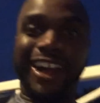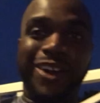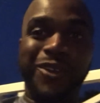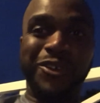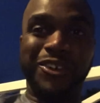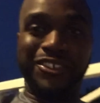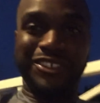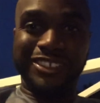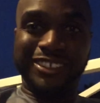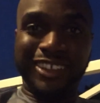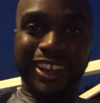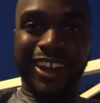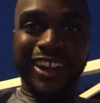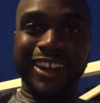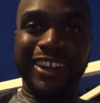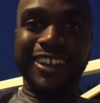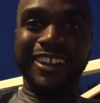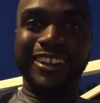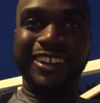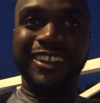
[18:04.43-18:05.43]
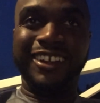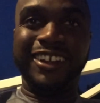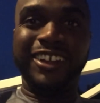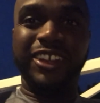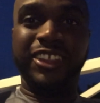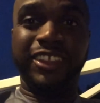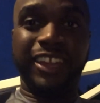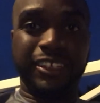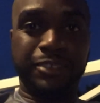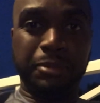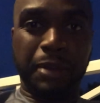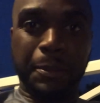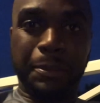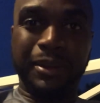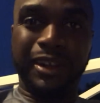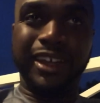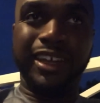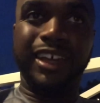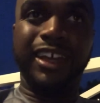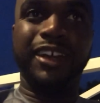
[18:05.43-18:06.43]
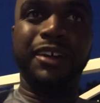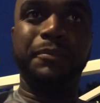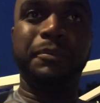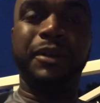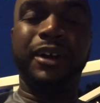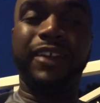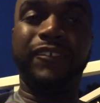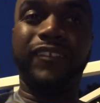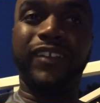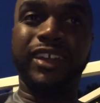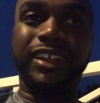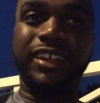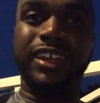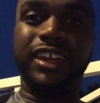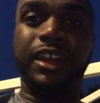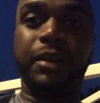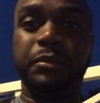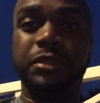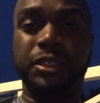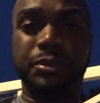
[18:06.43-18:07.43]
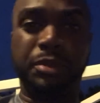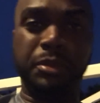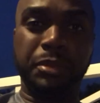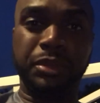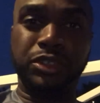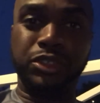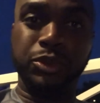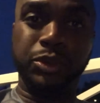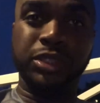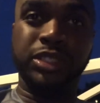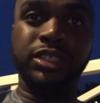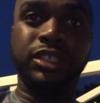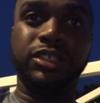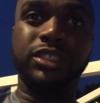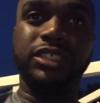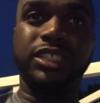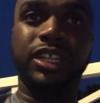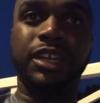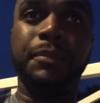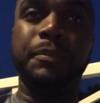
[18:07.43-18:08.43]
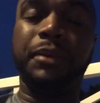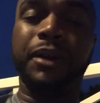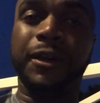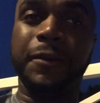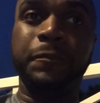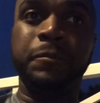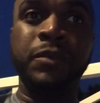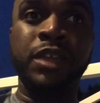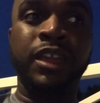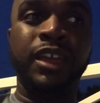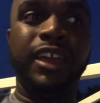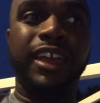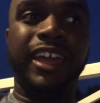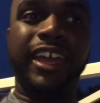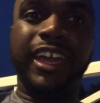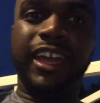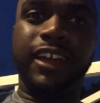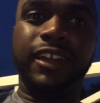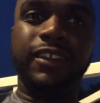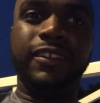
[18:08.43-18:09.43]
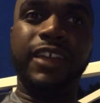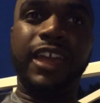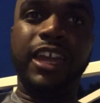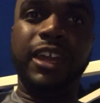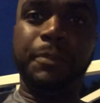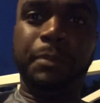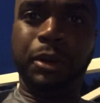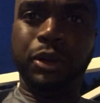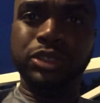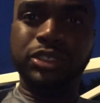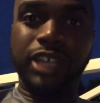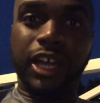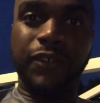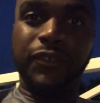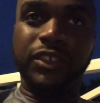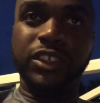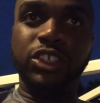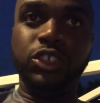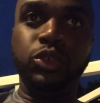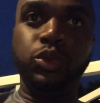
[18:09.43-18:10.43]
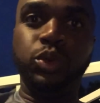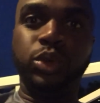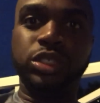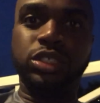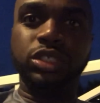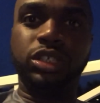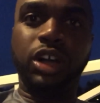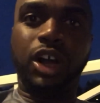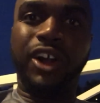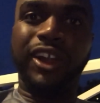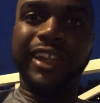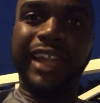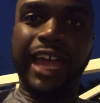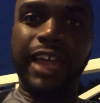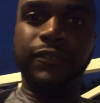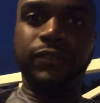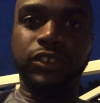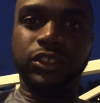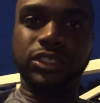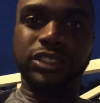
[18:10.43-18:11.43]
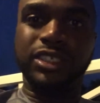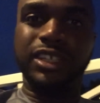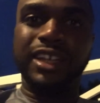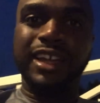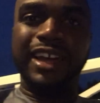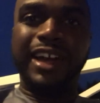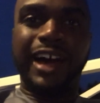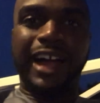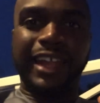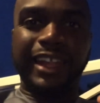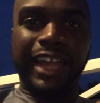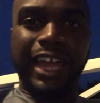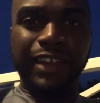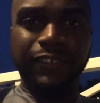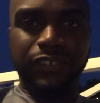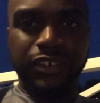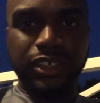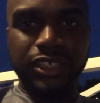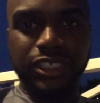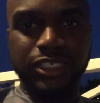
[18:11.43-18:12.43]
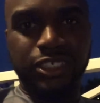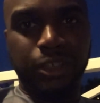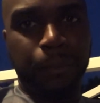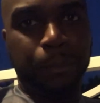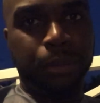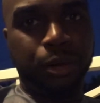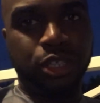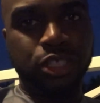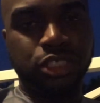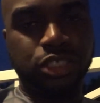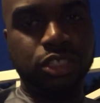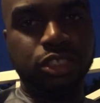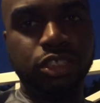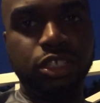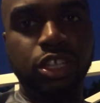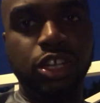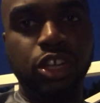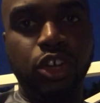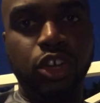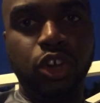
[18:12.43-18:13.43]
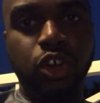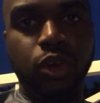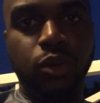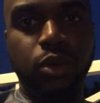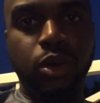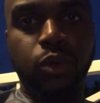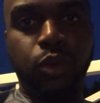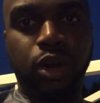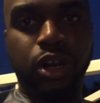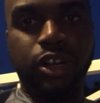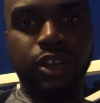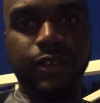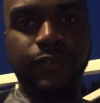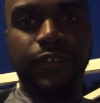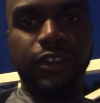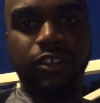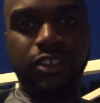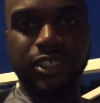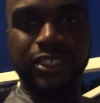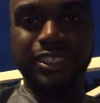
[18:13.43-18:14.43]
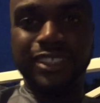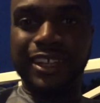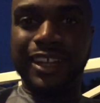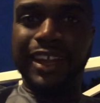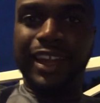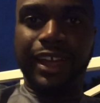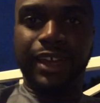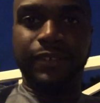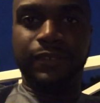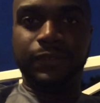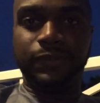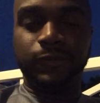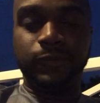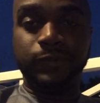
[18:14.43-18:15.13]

I will retire. That's my plan. But if I can't, I'm just put my 2 weeks notice in. But at the post office, what you call lifers. A lifer is a person who will work here for the rest of their life.